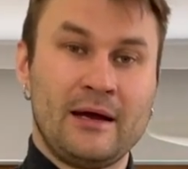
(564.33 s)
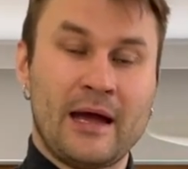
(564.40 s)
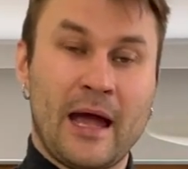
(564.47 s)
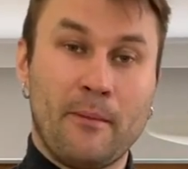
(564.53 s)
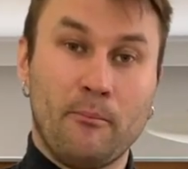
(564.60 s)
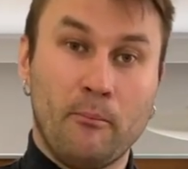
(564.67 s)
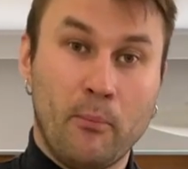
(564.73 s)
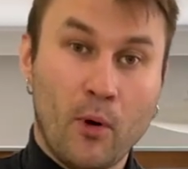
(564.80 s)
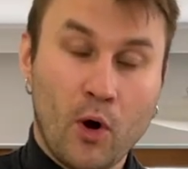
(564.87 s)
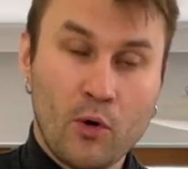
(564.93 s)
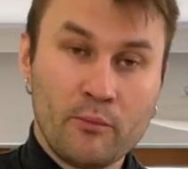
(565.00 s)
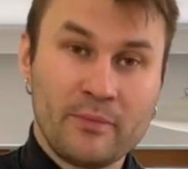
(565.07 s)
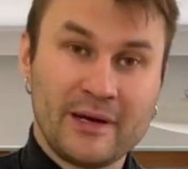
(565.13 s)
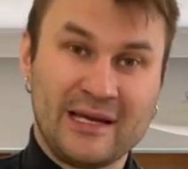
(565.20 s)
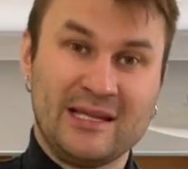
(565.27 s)
a
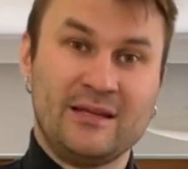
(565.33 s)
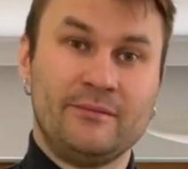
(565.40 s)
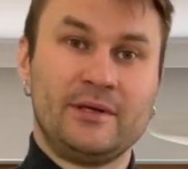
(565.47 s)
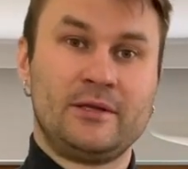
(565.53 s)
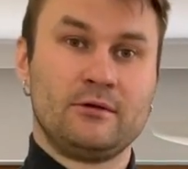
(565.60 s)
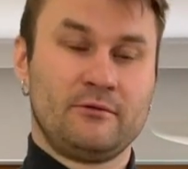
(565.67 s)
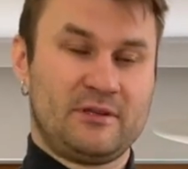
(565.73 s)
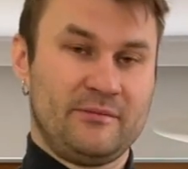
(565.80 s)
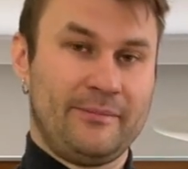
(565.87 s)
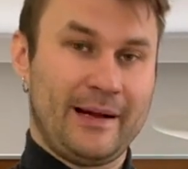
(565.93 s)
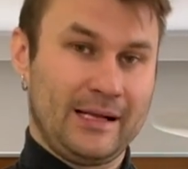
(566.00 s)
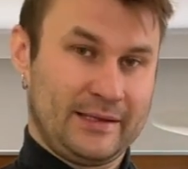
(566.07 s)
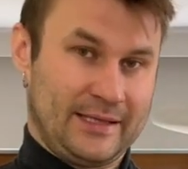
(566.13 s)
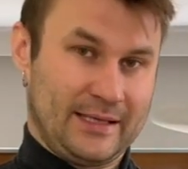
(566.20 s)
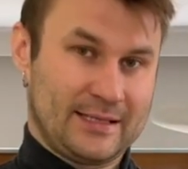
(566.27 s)
bomb in the middle of the
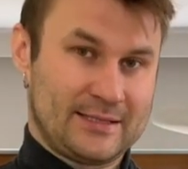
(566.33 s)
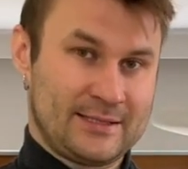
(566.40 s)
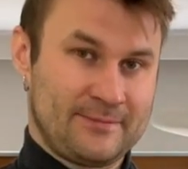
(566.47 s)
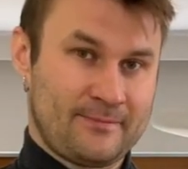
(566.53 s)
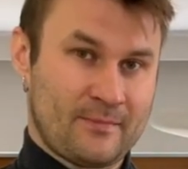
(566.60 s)
Baltics,